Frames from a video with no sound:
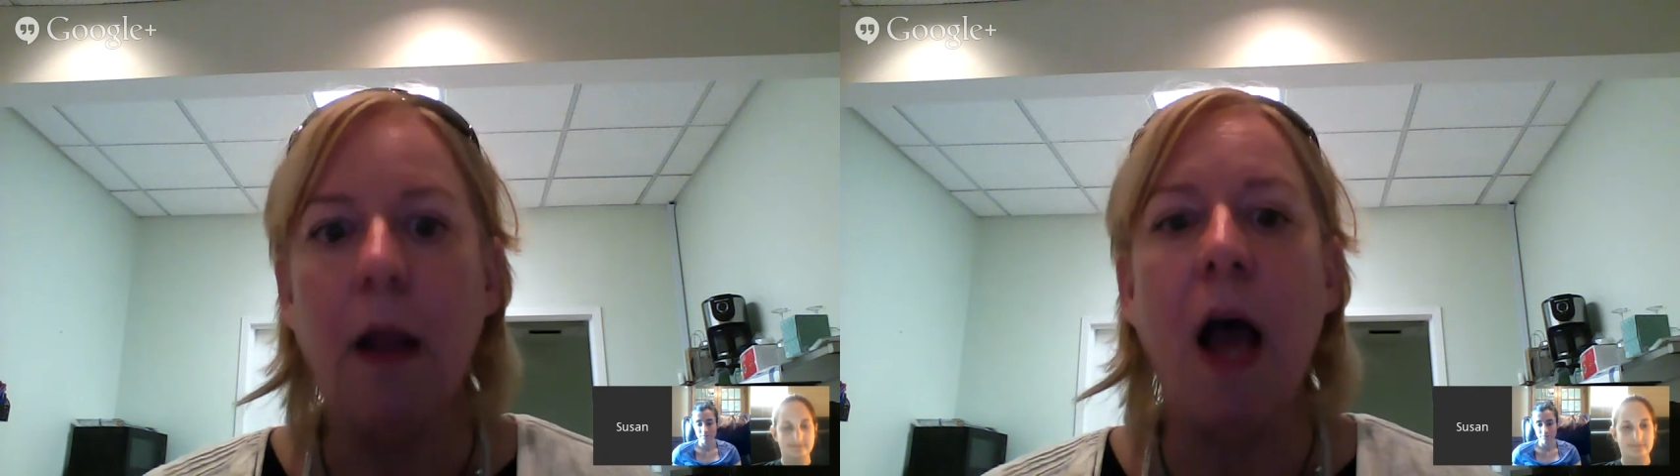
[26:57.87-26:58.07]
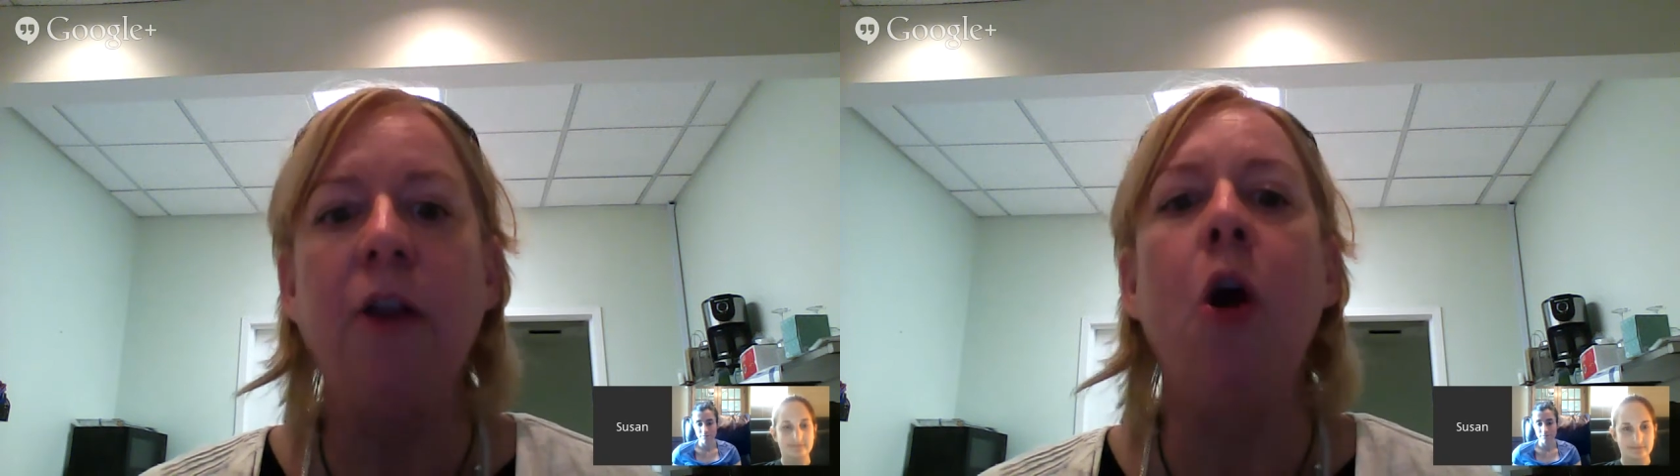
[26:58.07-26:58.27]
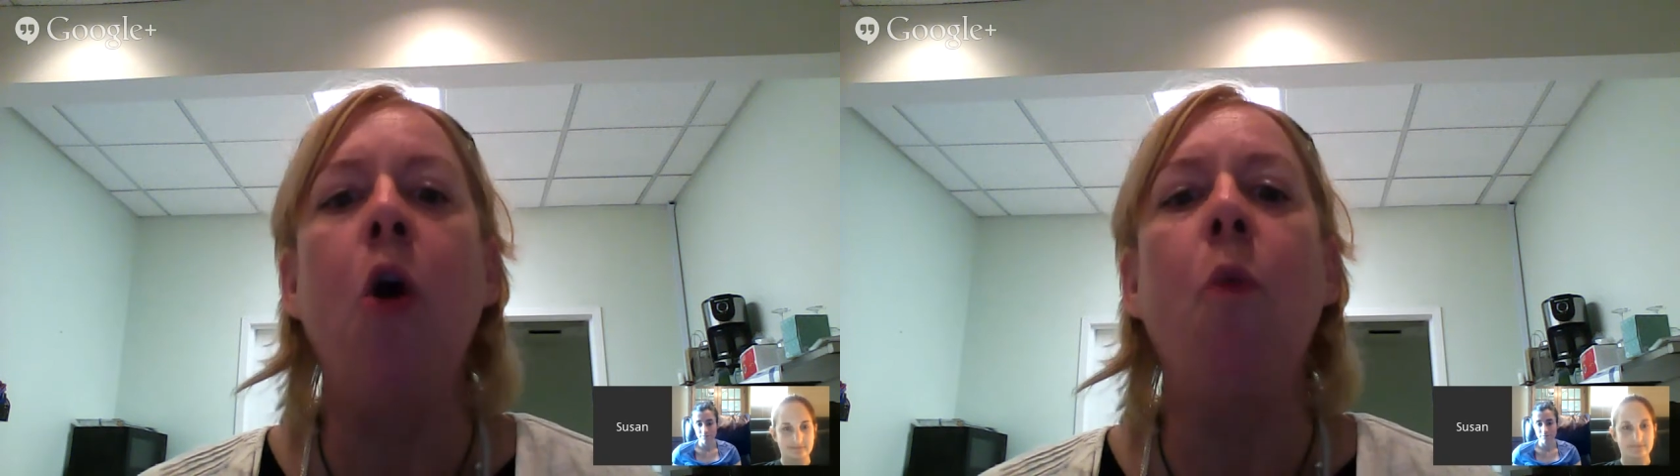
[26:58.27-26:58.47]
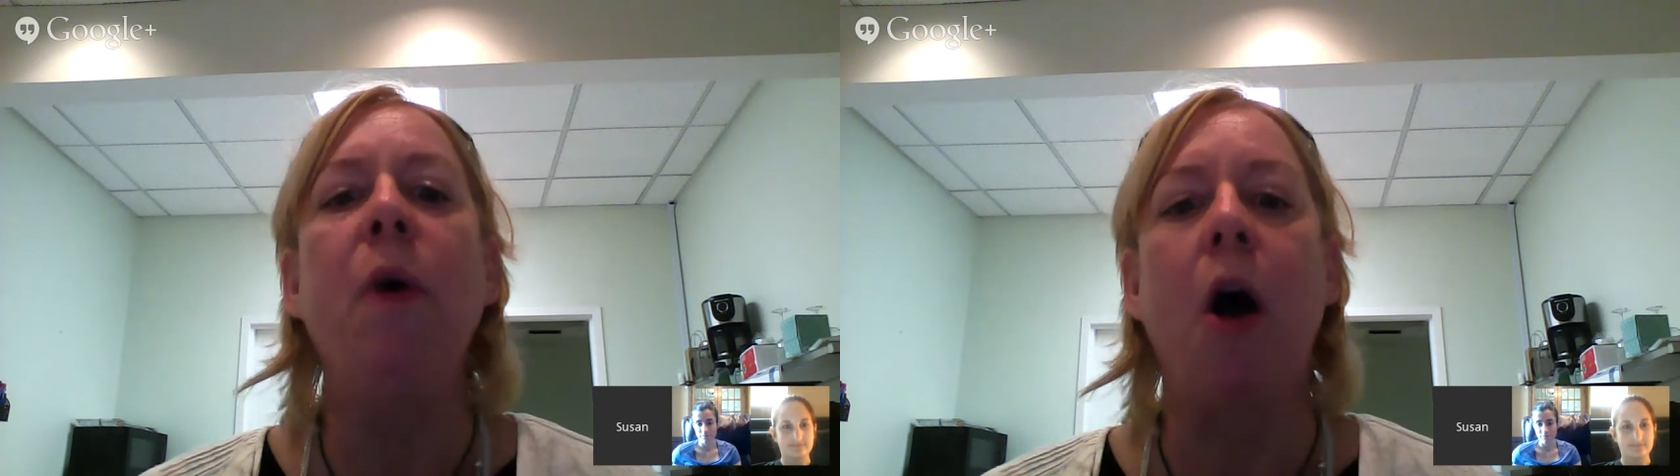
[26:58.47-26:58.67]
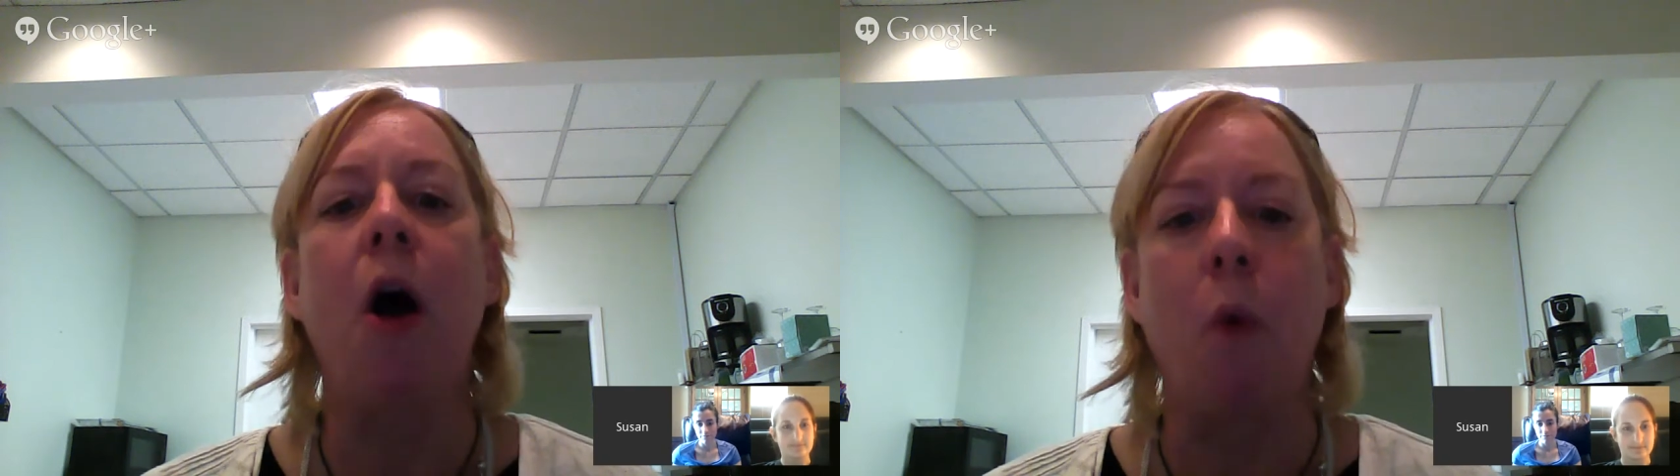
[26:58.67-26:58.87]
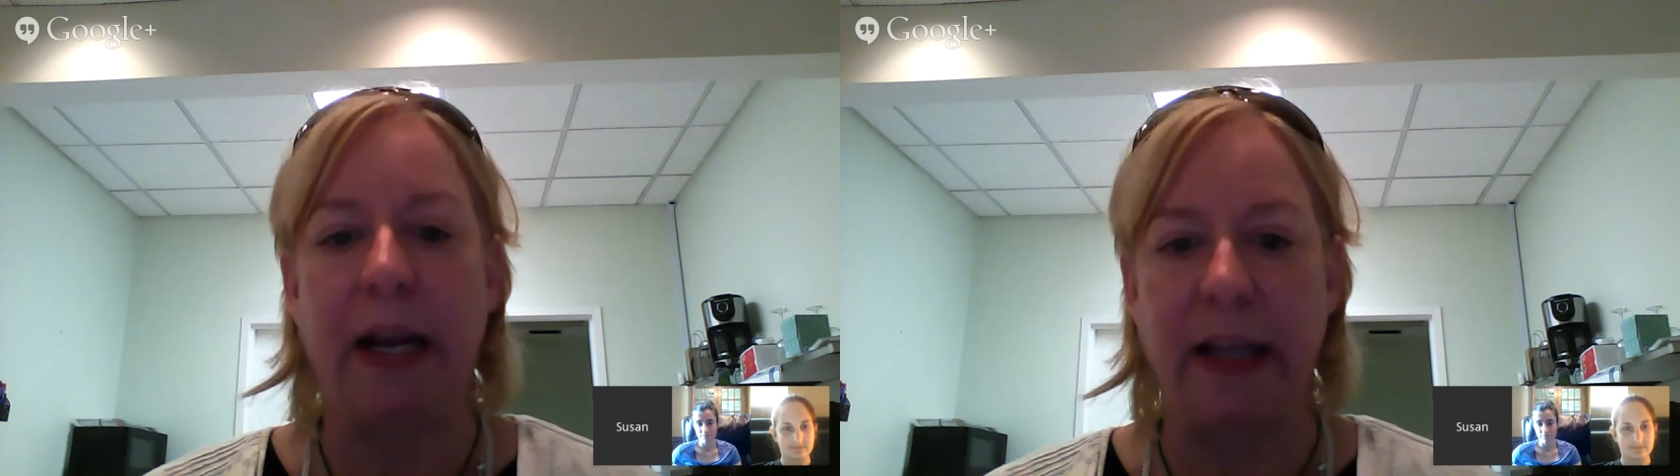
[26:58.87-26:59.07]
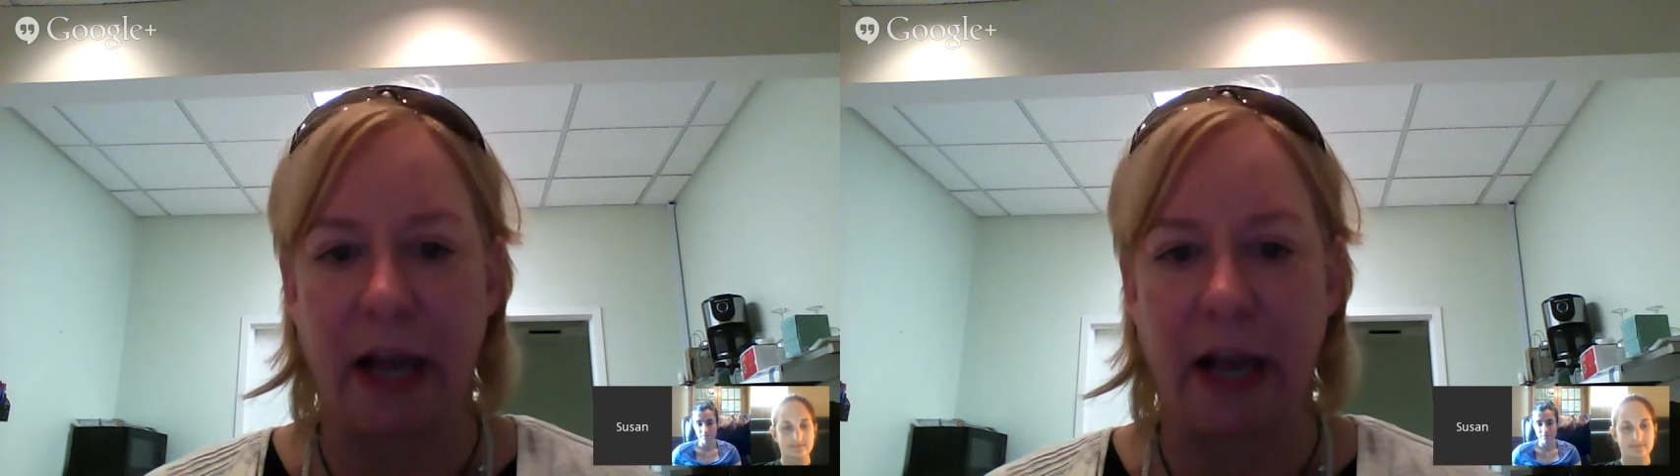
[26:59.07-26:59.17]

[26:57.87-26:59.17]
I know we all want it